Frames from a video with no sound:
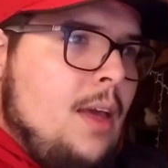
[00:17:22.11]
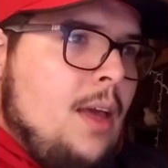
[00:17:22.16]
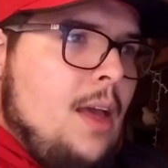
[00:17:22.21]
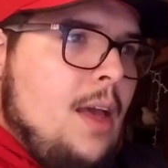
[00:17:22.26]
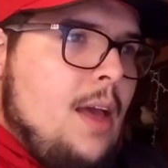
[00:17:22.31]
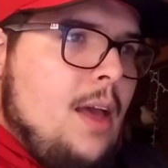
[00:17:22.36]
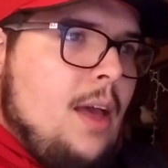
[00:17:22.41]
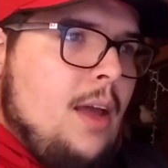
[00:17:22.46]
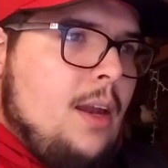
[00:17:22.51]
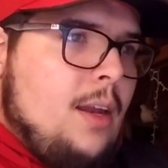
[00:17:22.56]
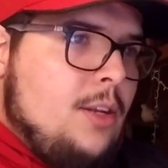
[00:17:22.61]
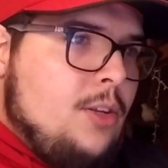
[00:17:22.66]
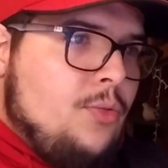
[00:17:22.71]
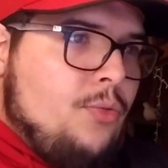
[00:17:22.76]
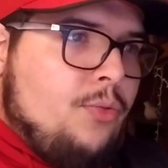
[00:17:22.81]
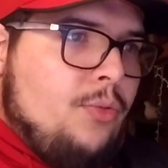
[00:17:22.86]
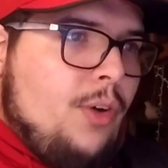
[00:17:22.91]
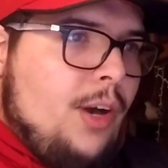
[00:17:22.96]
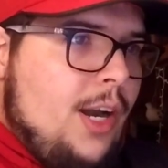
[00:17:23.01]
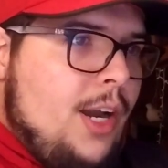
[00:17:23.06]
And it's
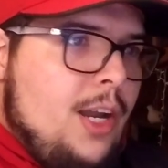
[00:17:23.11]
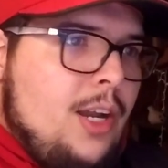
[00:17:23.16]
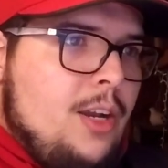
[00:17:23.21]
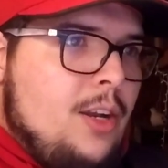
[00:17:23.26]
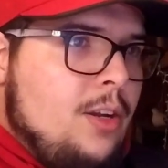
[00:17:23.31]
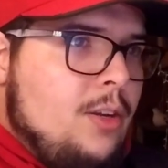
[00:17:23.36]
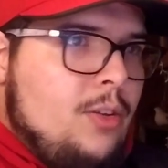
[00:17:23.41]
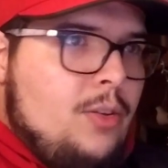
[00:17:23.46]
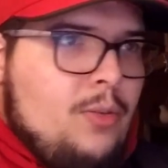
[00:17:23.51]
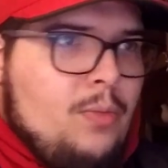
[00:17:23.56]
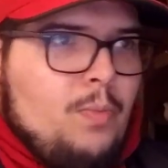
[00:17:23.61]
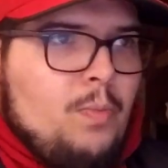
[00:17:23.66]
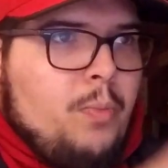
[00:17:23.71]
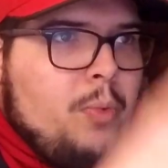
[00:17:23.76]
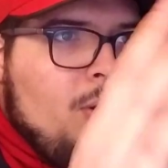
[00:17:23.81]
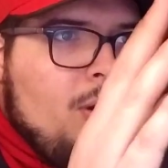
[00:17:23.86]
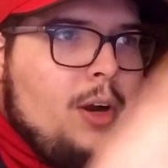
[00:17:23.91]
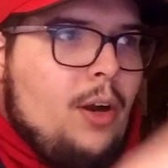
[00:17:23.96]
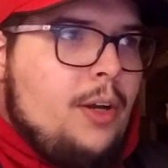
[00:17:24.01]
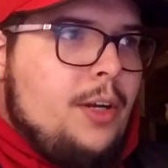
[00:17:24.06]
free, and you
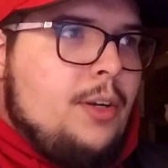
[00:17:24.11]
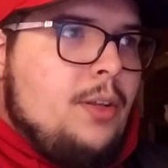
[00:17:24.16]
put on